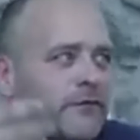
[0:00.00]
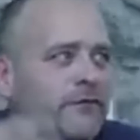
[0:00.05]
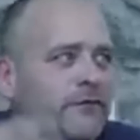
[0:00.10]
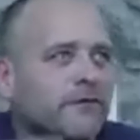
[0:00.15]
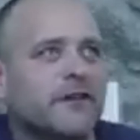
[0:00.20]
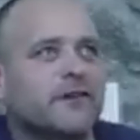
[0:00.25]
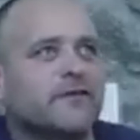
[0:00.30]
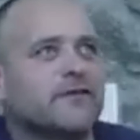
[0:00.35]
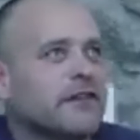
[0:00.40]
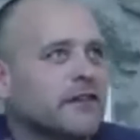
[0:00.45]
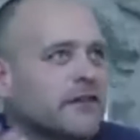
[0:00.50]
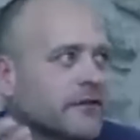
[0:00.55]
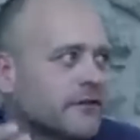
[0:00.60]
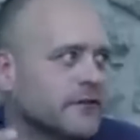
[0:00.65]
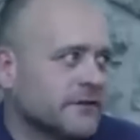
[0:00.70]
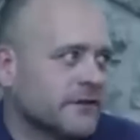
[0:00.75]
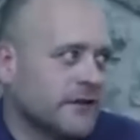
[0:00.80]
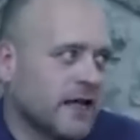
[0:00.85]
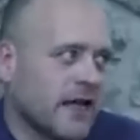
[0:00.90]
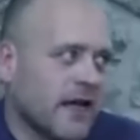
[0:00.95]
50
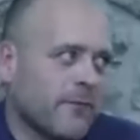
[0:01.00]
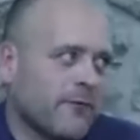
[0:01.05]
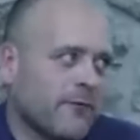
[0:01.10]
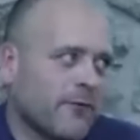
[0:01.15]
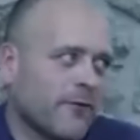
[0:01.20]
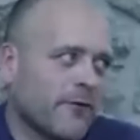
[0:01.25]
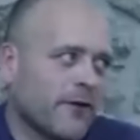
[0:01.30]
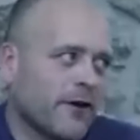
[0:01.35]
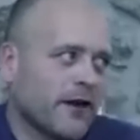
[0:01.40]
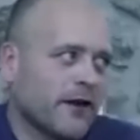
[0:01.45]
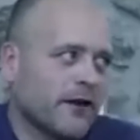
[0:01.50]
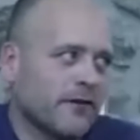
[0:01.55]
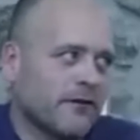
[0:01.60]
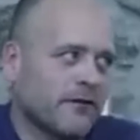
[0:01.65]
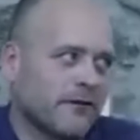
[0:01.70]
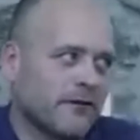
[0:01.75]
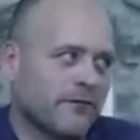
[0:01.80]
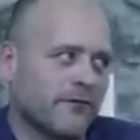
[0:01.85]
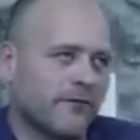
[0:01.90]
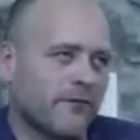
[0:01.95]
years at that point,
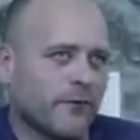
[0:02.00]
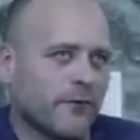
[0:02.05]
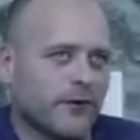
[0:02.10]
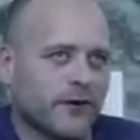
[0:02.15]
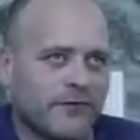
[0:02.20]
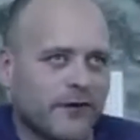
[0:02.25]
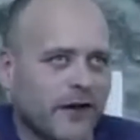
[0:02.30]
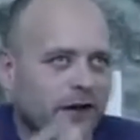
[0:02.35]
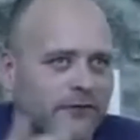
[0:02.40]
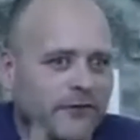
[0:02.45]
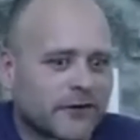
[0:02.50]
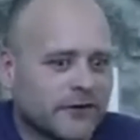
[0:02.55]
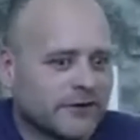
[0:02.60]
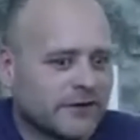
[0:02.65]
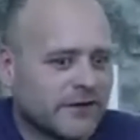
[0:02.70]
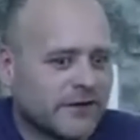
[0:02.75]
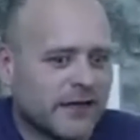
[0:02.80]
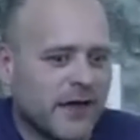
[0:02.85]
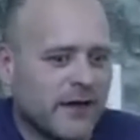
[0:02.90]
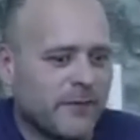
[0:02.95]
45 years
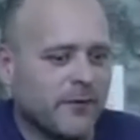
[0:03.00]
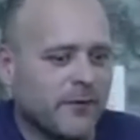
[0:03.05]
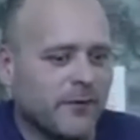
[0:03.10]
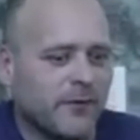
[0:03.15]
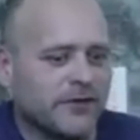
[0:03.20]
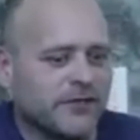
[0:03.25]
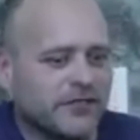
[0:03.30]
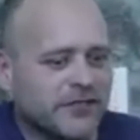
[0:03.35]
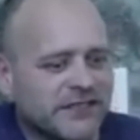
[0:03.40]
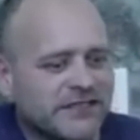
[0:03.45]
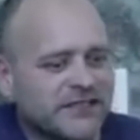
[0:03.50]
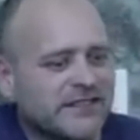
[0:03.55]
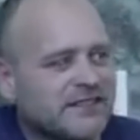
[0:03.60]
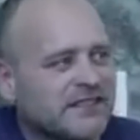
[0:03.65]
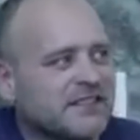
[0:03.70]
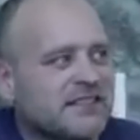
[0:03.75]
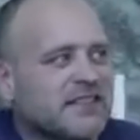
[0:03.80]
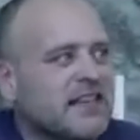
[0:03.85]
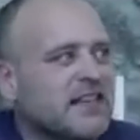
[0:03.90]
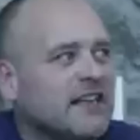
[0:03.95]
at that point. She's
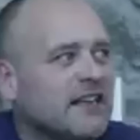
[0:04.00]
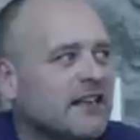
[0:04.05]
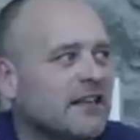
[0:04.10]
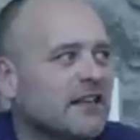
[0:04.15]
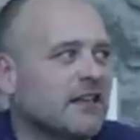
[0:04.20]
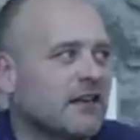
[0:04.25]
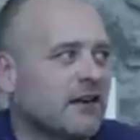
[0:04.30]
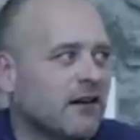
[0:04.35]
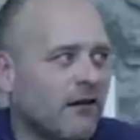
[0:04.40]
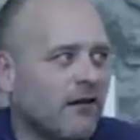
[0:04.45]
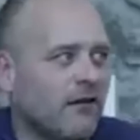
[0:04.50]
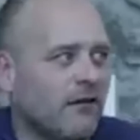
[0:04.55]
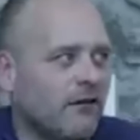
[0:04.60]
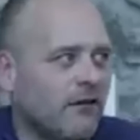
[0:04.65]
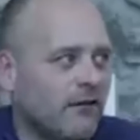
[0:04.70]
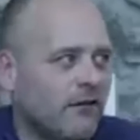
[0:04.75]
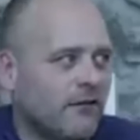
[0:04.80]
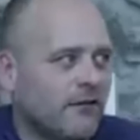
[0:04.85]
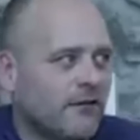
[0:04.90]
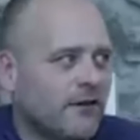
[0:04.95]
seen it
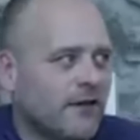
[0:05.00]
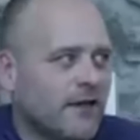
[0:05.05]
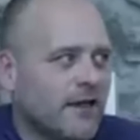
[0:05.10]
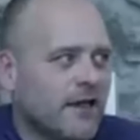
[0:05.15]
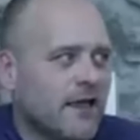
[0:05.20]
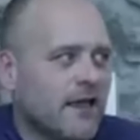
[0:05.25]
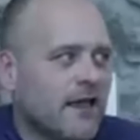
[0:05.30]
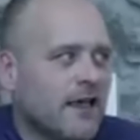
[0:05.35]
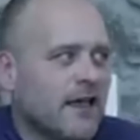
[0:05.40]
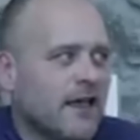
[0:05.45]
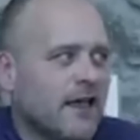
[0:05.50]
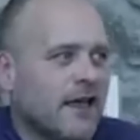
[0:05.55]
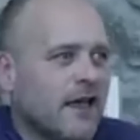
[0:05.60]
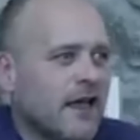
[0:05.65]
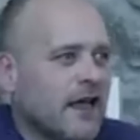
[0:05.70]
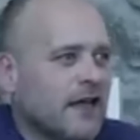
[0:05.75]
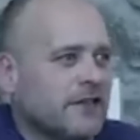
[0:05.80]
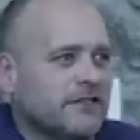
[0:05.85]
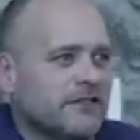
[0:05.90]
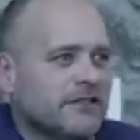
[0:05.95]
all.
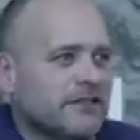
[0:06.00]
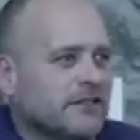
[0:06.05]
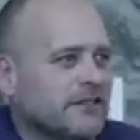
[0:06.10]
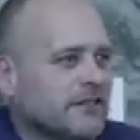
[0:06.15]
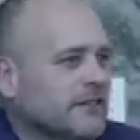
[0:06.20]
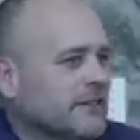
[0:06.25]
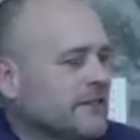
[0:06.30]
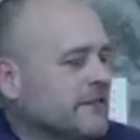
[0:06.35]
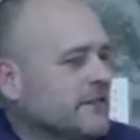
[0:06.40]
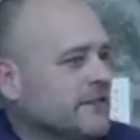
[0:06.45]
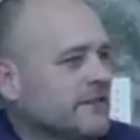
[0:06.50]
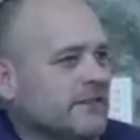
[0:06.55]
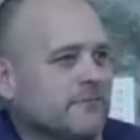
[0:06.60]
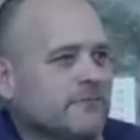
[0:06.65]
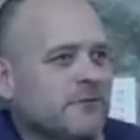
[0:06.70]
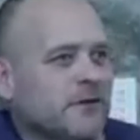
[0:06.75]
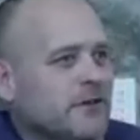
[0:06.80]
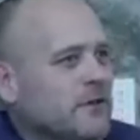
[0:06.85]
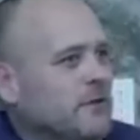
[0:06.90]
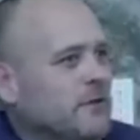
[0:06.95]
And she says,
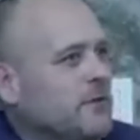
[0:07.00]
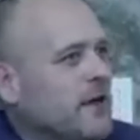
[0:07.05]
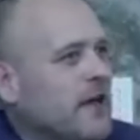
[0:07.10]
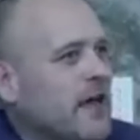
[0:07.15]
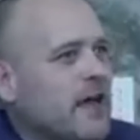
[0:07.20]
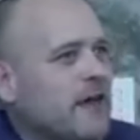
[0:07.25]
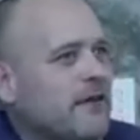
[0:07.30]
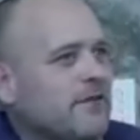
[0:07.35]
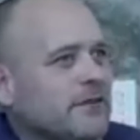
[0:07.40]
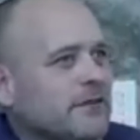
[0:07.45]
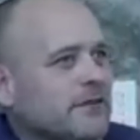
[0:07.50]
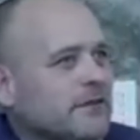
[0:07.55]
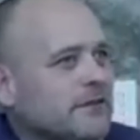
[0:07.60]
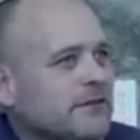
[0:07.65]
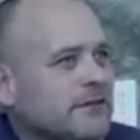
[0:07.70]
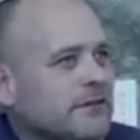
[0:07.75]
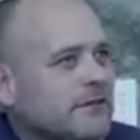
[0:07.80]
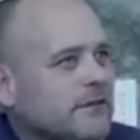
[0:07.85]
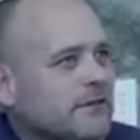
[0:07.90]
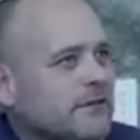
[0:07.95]
what you have
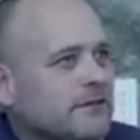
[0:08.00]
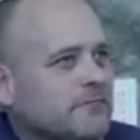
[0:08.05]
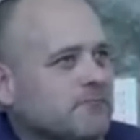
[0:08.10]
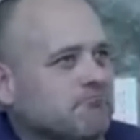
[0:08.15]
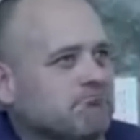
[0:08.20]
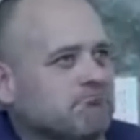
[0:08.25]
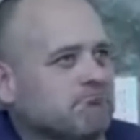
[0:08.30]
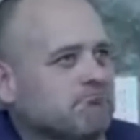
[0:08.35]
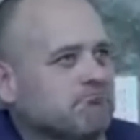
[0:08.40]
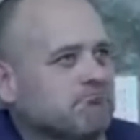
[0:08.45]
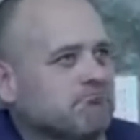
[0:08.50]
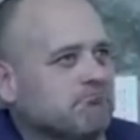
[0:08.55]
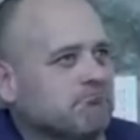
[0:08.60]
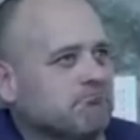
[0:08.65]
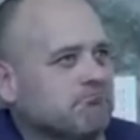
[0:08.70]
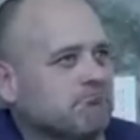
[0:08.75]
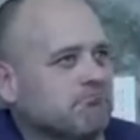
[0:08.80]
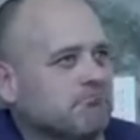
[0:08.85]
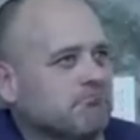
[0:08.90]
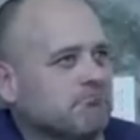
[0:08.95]
is,
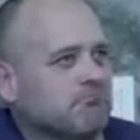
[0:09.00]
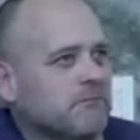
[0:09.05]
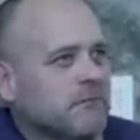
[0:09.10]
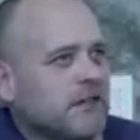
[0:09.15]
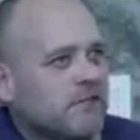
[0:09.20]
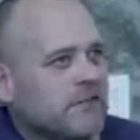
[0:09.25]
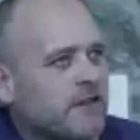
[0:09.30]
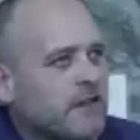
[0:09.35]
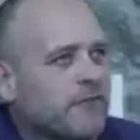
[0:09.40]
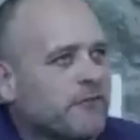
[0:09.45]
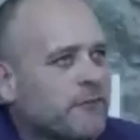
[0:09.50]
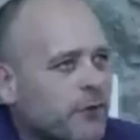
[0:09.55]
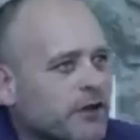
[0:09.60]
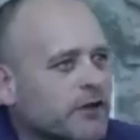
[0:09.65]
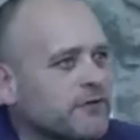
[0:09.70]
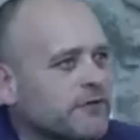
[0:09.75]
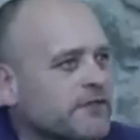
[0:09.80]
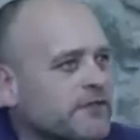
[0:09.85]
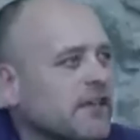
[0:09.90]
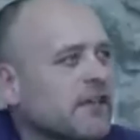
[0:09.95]
if what
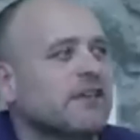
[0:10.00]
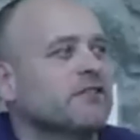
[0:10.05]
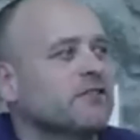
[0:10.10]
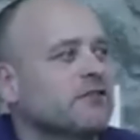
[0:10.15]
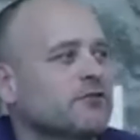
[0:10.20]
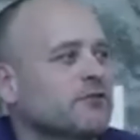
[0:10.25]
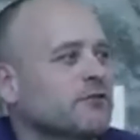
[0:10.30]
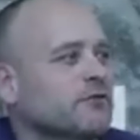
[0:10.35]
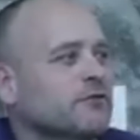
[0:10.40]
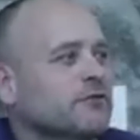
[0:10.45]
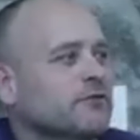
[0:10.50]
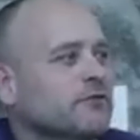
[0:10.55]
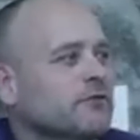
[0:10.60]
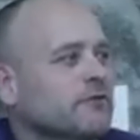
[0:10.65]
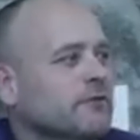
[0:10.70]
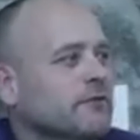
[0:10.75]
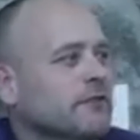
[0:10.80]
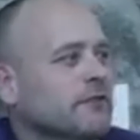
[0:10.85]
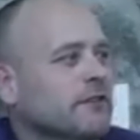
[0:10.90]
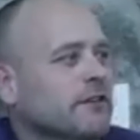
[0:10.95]
you say is true,
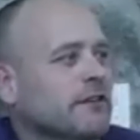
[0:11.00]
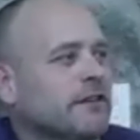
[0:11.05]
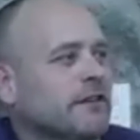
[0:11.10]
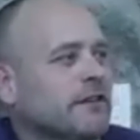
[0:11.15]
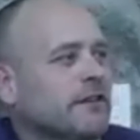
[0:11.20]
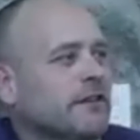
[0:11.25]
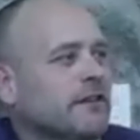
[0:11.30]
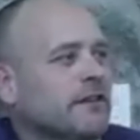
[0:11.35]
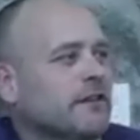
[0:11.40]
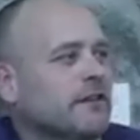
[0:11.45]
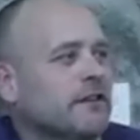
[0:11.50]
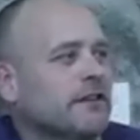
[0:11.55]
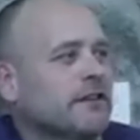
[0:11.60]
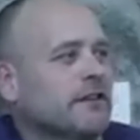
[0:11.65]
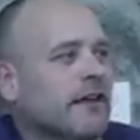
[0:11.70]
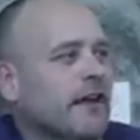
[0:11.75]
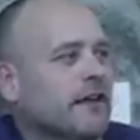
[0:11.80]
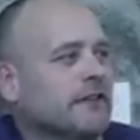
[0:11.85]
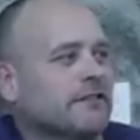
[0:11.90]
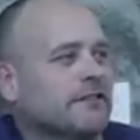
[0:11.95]

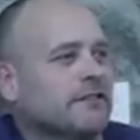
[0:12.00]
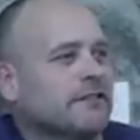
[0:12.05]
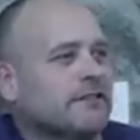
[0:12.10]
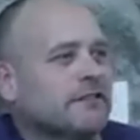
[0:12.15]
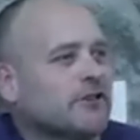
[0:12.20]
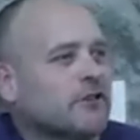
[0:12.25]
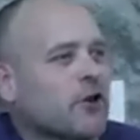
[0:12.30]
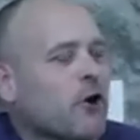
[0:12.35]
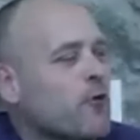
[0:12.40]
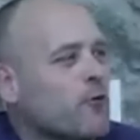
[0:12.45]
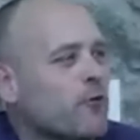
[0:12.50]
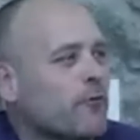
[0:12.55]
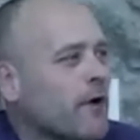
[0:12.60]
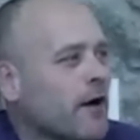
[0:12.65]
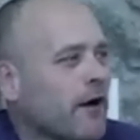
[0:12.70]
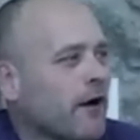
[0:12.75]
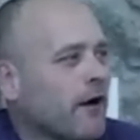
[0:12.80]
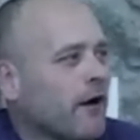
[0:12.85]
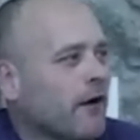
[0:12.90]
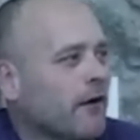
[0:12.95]
that's so
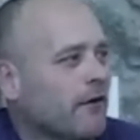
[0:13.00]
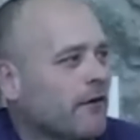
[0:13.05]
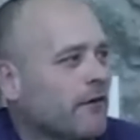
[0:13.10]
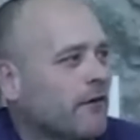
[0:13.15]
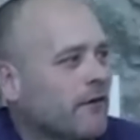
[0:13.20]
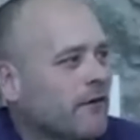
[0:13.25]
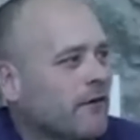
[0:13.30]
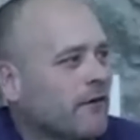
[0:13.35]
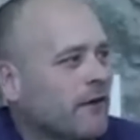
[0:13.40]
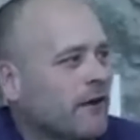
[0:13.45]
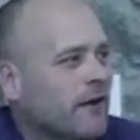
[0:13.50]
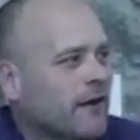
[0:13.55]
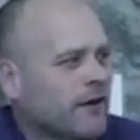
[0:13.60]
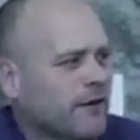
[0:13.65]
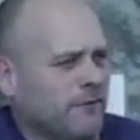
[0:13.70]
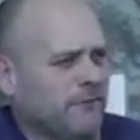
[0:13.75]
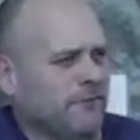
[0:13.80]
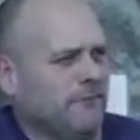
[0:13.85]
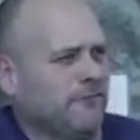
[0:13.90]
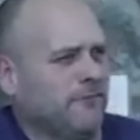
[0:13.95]
rare. And I
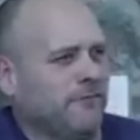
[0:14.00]
go,